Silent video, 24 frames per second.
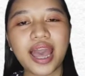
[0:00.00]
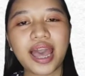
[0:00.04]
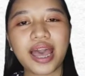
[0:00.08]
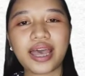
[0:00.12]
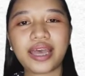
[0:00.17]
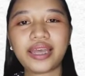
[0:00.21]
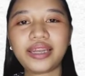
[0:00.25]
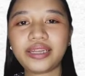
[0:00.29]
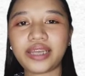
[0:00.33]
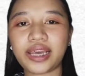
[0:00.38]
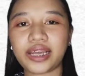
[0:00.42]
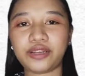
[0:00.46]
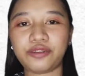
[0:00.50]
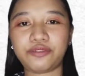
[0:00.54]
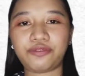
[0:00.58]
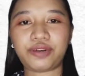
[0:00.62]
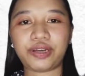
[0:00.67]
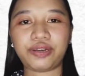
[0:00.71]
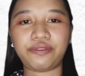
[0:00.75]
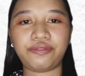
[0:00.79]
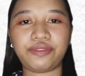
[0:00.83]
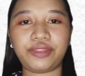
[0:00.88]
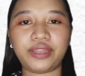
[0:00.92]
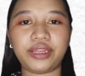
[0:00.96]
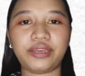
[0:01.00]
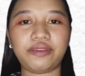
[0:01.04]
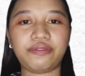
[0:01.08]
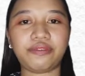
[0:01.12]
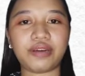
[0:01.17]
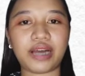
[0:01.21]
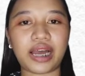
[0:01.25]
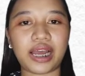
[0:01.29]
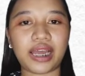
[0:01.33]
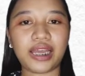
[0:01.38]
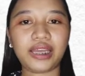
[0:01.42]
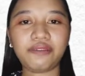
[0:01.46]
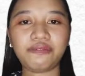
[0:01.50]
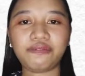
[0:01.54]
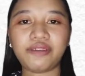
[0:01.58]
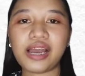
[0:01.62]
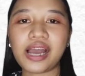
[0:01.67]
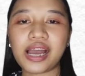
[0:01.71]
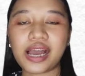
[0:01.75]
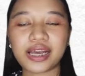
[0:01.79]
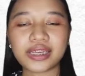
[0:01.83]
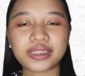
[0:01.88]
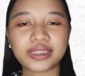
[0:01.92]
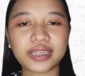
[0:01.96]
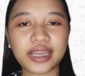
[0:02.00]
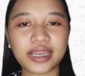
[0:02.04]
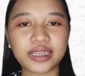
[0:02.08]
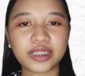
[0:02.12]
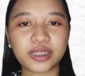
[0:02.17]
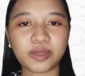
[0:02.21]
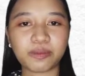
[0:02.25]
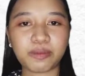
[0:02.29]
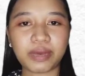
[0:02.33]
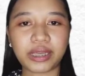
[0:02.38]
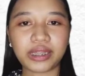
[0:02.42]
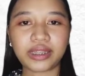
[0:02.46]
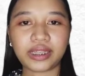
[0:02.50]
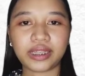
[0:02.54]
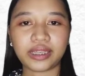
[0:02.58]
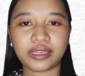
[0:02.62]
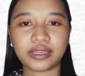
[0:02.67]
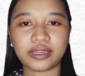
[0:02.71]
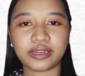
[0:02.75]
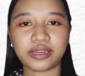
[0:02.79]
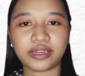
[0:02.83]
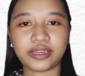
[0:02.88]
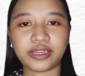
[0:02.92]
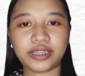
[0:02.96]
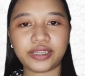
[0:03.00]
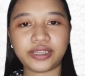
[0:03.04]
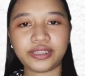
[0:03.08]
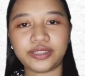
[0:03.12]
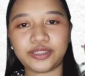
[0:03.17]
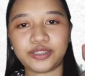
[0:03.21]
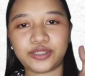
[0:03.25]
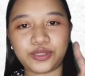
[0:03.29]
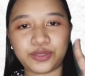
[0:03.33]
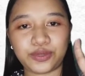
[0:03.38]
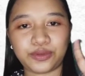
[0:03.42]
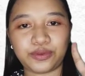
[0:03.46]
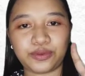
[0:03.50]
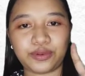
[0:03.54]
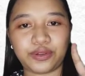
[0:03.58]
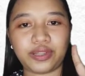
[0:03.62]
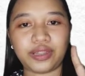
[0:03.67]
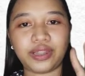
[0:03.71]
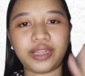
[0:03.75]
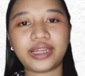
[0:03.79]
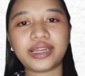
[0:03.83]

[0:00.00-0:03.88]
and EDA 535, Assessment in Learning 2.